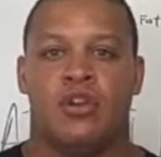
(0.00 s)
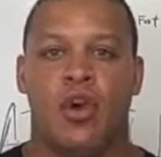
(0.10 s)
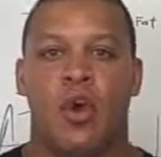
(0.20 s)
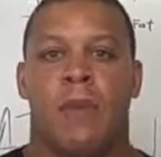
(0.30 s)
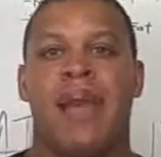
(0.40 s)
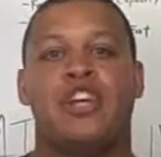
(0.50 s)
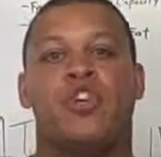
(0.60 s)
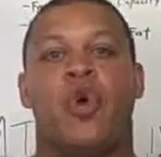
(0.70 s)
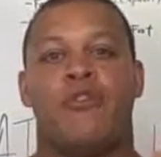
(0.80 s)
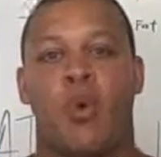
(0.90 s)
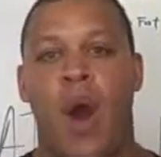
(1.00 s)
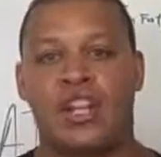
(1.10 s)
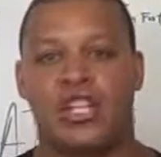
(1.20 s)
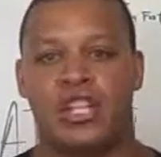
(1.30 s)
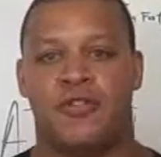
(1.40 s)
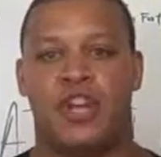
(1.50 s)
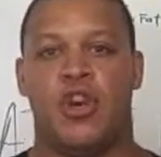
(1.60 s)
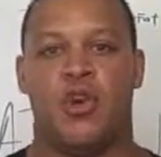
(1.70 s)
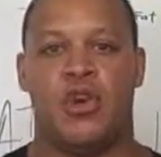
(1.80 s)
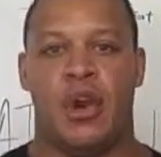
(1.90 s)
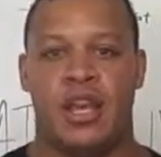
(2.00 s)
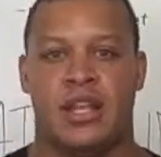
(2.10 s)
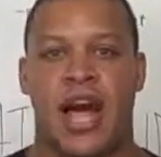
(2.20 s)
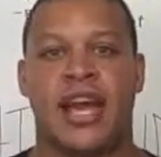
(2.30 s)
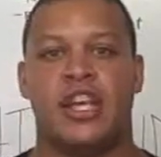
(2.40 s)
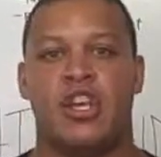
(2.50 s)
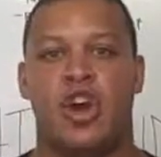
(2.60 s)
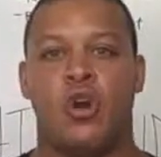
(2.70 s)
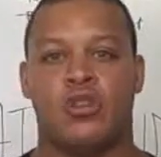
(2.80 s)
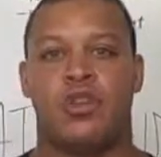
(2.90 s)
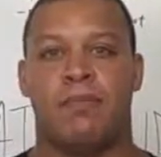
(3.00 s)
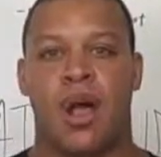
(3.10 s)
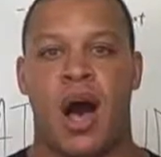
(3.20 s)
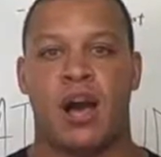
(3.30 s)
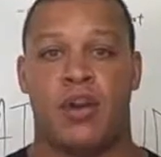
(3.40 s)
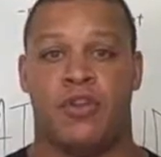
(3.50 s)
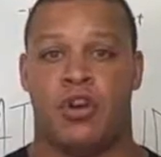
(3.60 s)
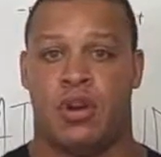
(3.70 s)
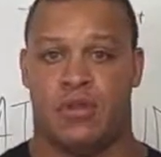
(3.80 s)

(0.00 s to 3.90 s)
So make sure if you're watching this video and you like it, you go to the blog, or if